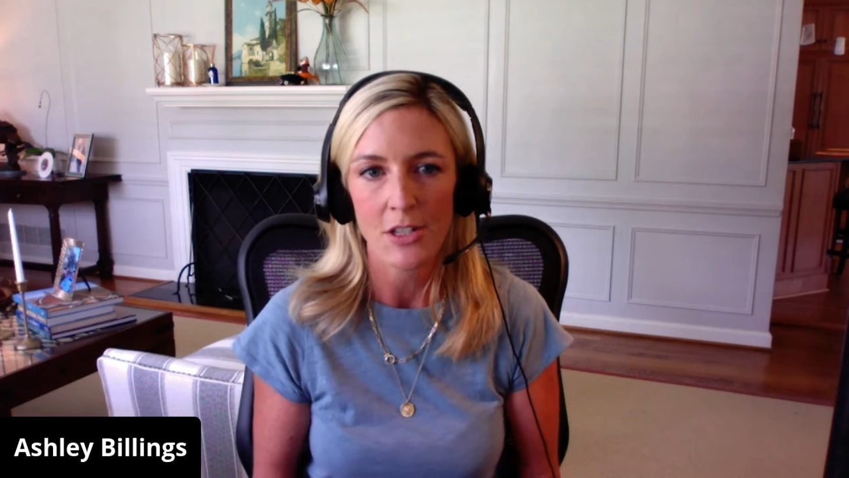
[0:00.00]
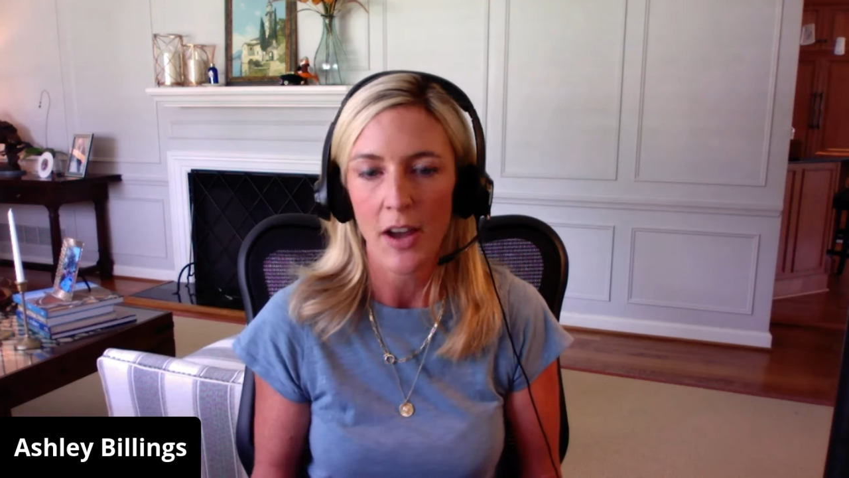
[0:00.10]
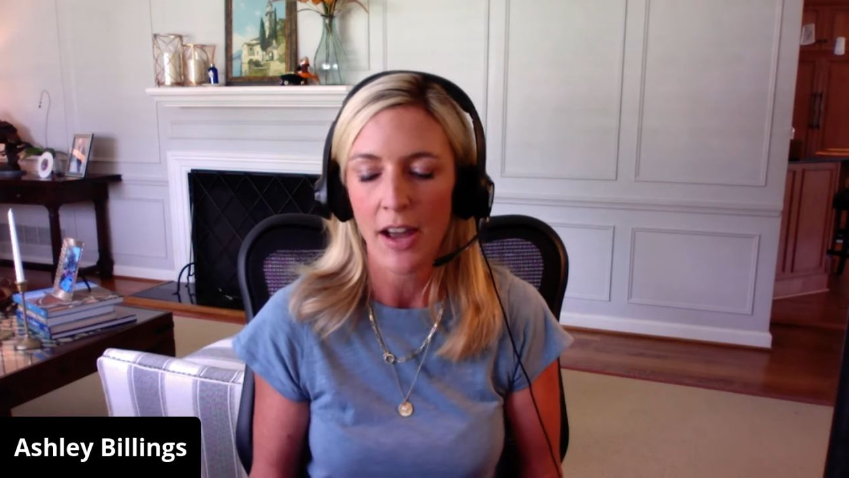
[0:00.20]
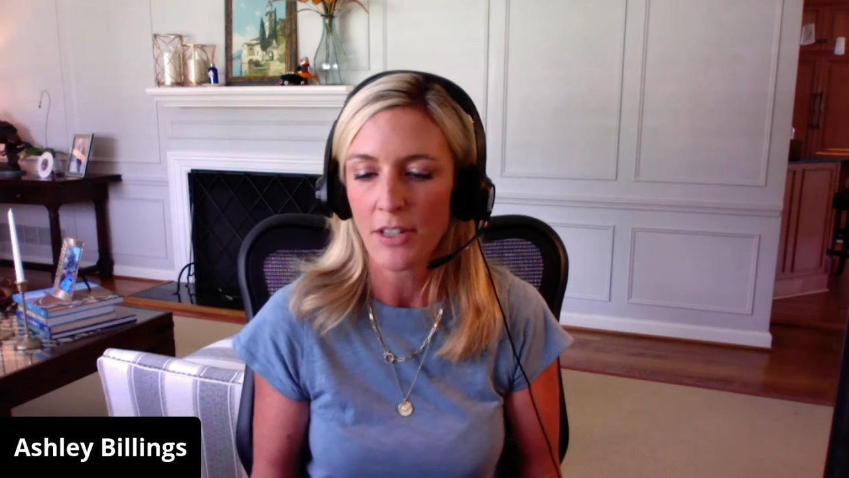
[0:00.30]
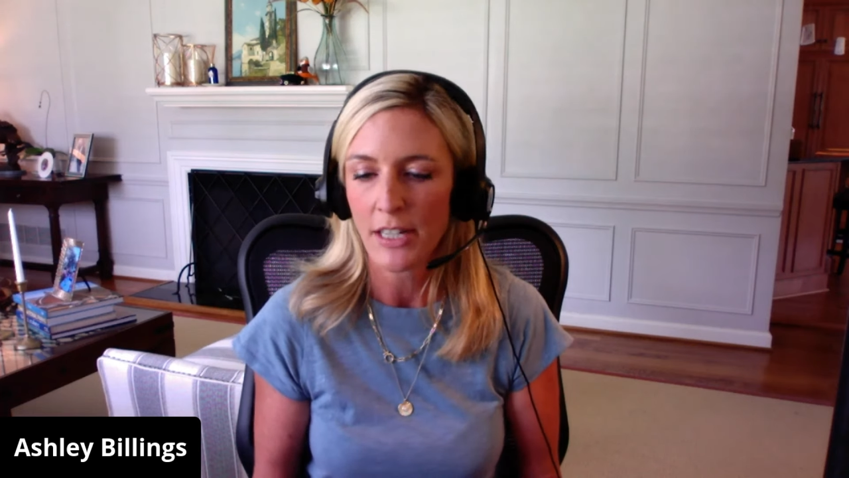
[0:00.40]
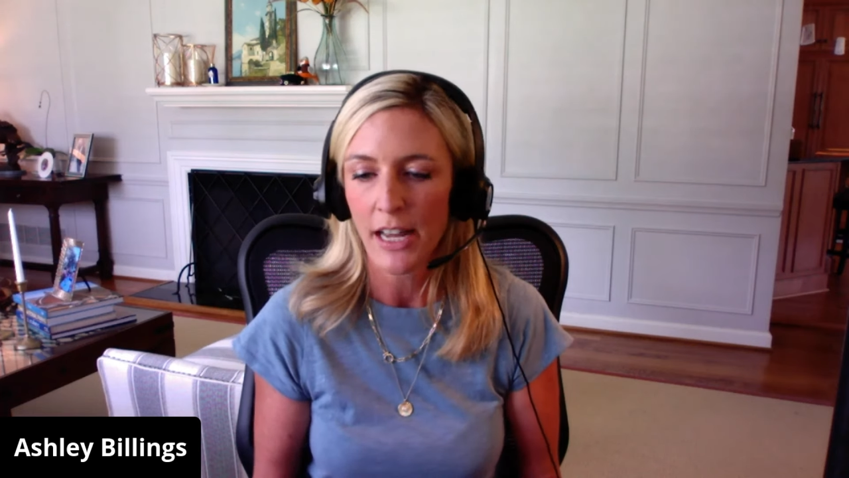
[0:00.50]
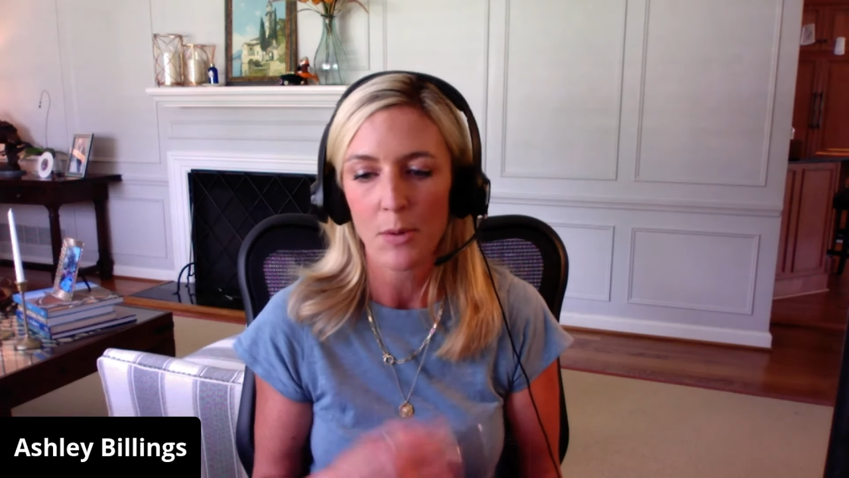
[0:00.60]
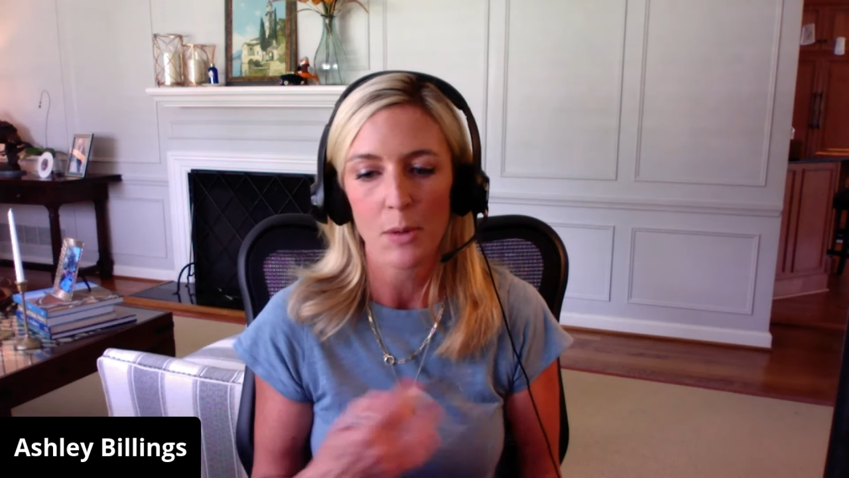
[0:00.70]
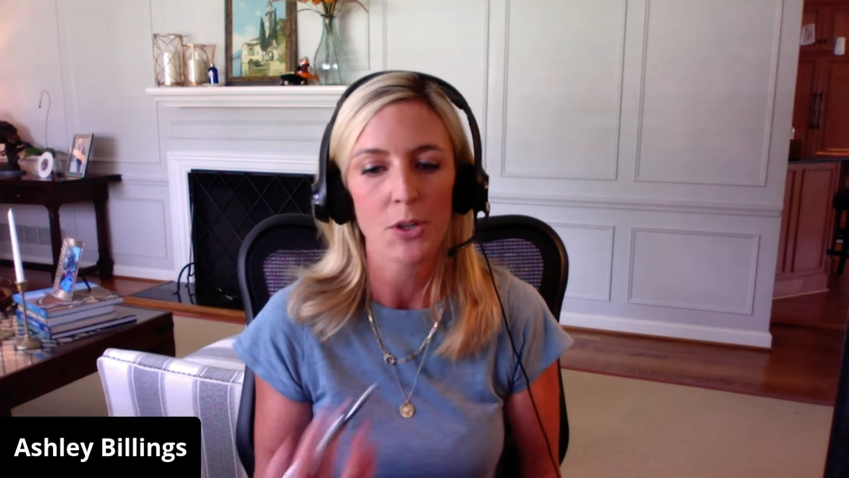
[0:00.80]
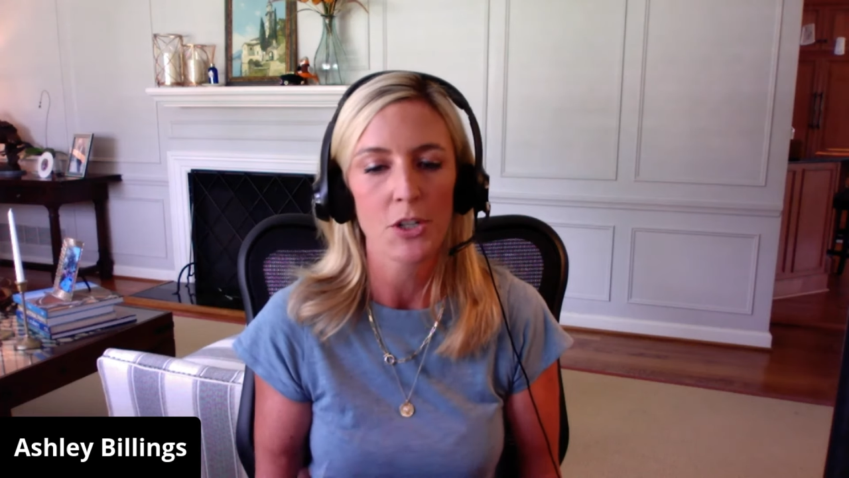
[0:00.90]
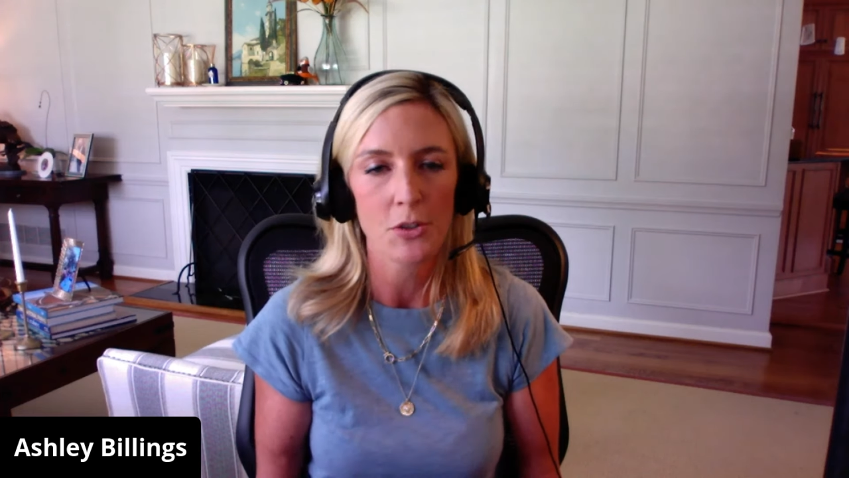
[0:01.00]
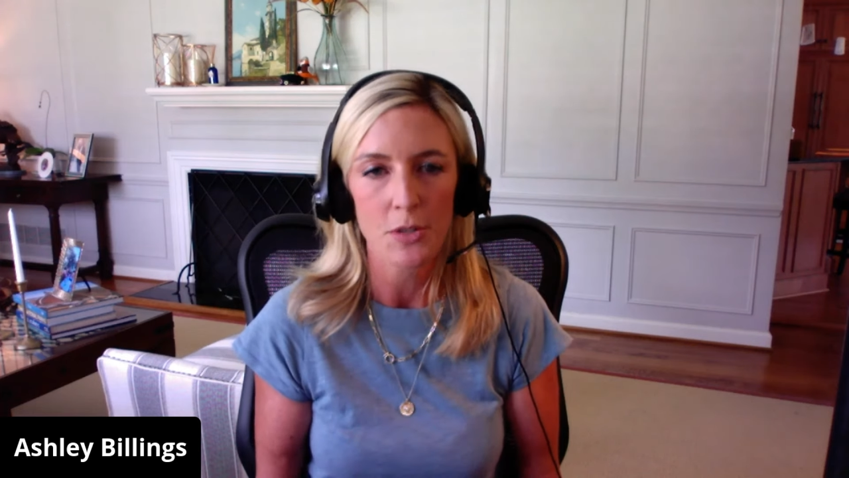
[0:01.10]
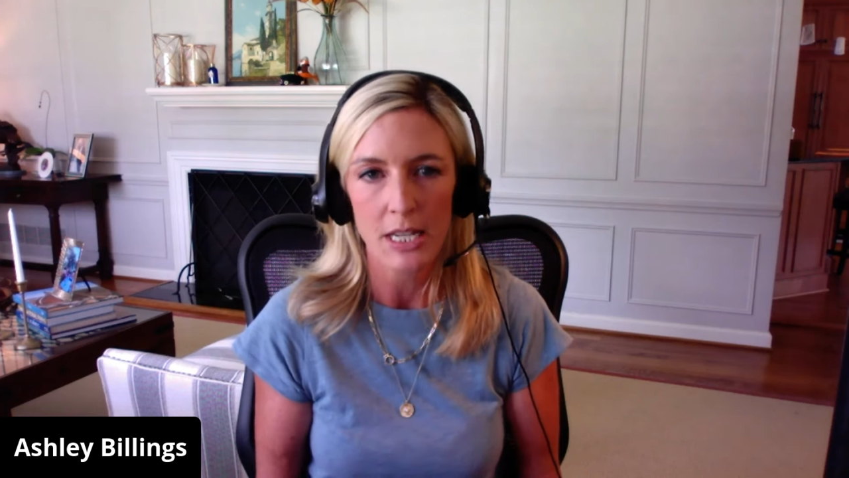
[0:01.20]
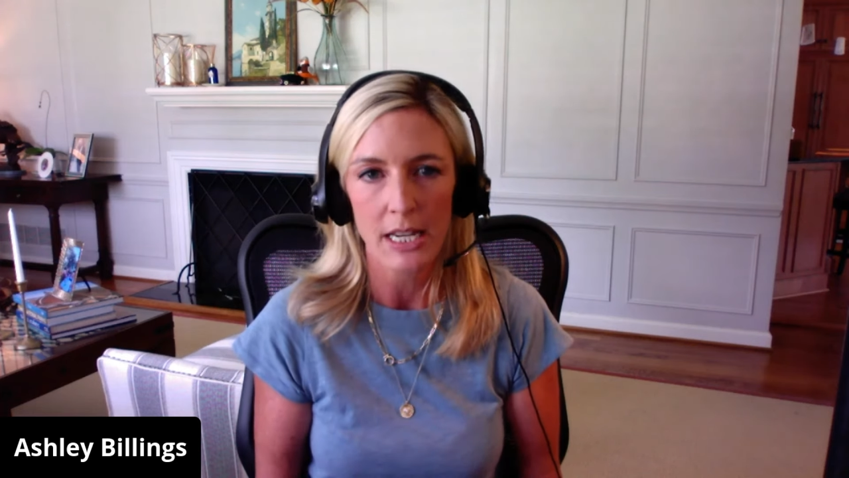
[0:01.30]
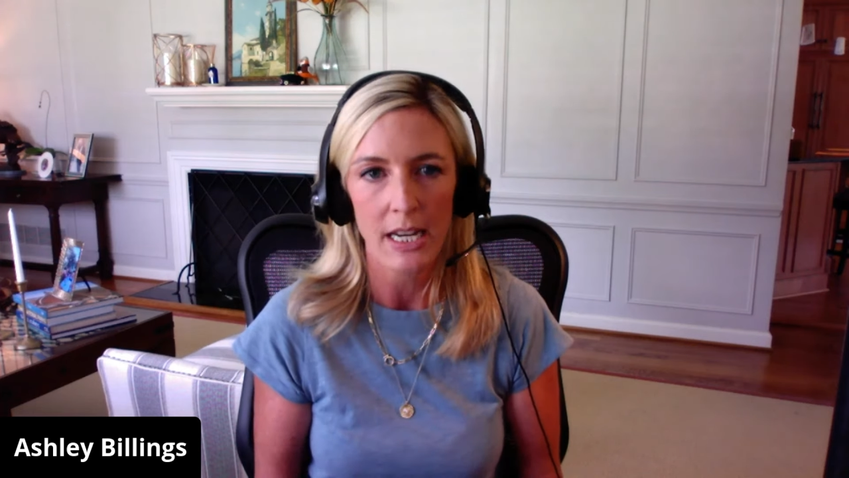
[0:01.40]
So every day we're
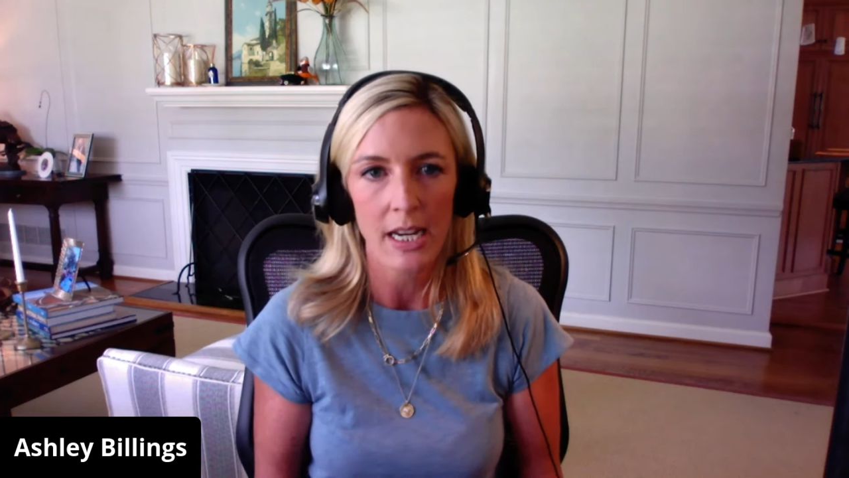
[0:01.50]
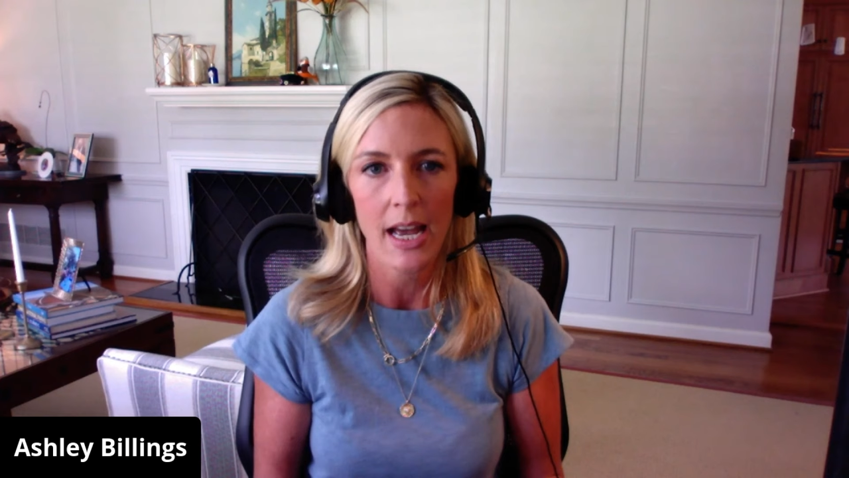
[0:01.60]
producing